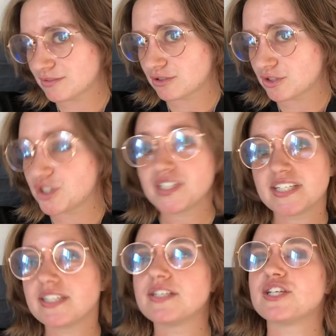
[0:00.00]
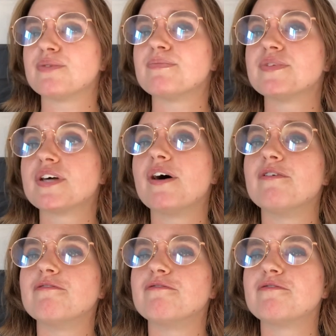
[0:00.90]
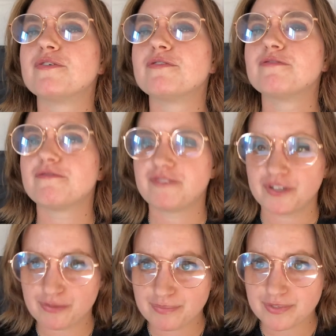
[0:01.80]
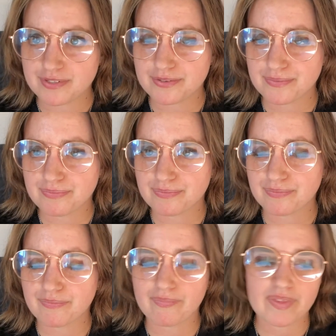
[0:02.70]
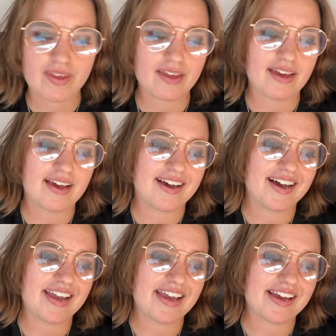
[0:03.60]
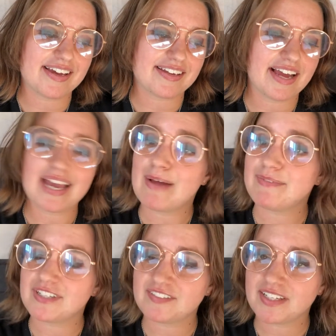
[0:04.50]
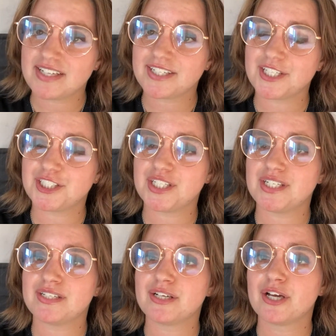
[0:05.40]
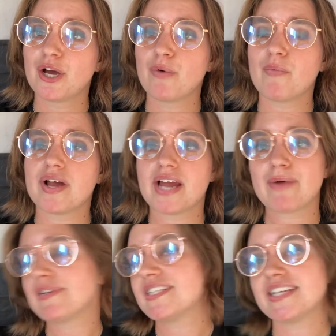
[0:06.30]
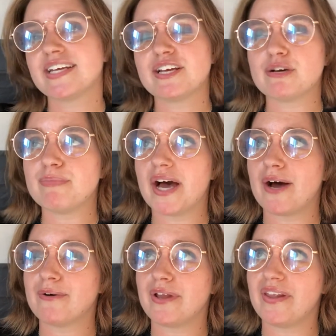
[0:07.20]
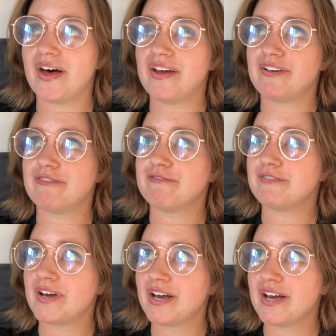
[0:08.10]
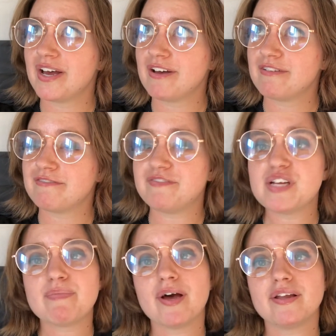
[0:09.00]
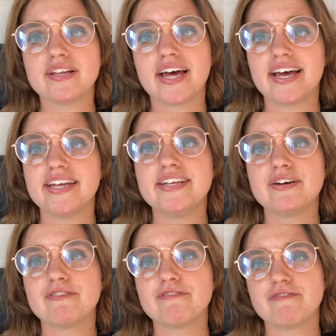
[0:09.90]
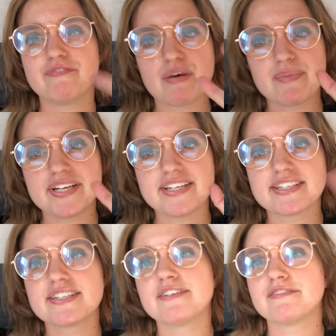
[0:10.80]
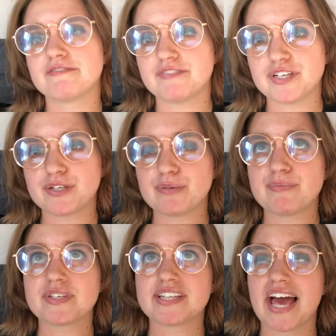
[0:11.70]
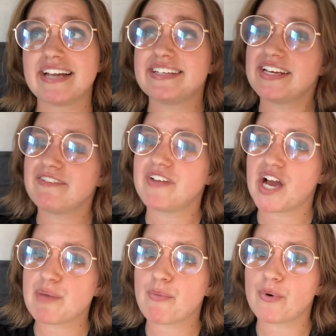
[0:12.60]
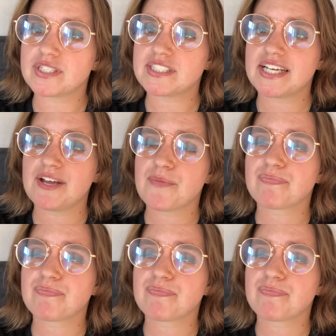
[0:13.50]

criticisms of films. And I came to this realization when I was thinking about a lot of female-led feminist films that did very poorly